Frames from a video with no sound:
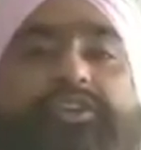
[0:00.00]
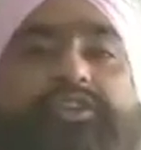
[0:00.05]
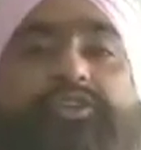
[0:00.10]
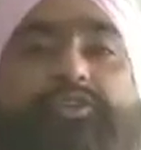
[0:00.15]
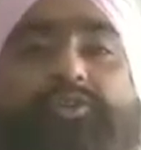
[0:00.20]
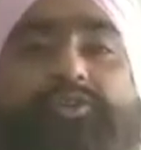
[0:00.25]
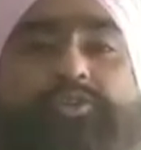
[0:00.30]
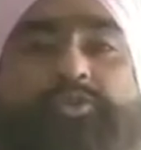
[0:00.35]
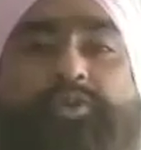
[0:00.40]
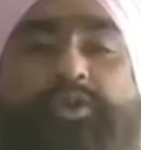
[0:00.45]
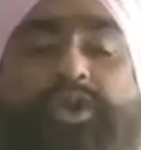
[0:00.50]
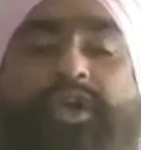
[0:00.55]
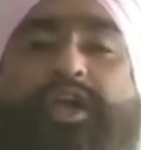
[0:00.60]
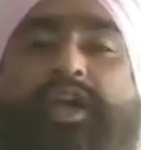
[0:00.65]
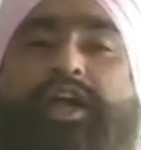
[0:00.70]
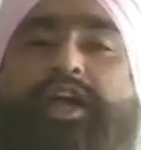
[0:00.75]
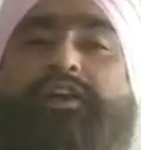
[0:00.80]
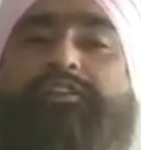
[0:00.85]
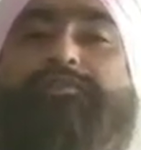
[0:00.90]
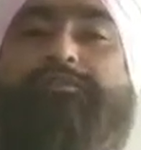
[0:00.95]
to
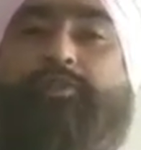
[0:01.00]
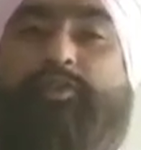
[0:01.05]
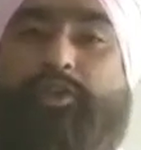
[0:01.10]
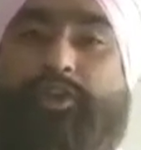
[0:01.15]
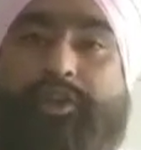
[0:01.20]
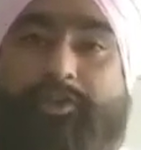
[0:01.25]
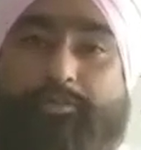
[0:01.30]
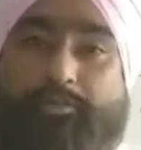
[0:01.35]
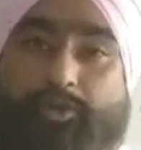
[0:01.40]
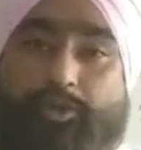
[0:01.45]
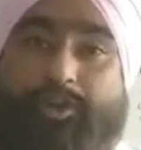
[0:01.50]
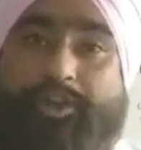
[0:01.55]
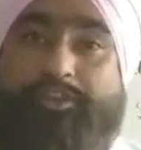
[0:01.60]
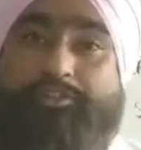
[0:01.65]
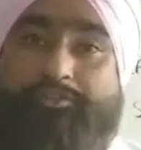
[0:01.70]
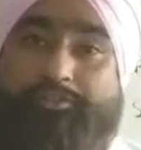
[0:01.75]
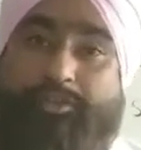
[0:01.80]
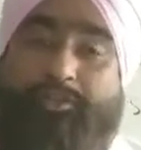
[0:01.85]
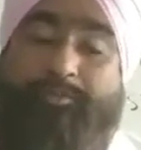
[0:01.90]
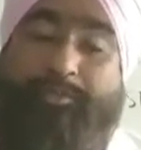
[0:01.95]
have more and more
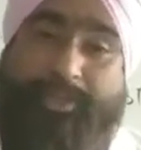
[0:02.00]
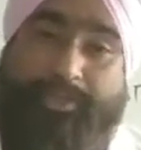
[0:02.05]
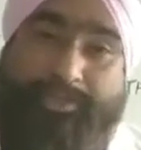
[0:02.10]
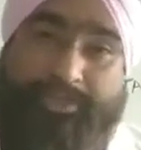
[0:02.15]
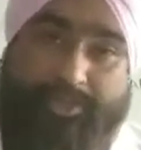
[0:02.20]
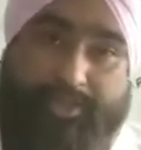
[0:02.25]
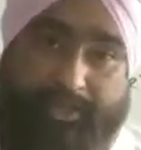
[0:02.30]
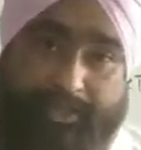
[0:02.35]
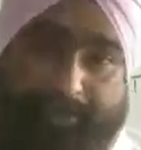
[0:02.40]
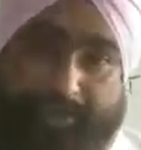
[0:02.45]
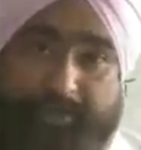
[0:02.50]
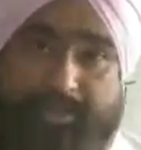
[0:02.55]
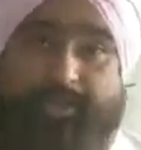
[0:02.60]
information.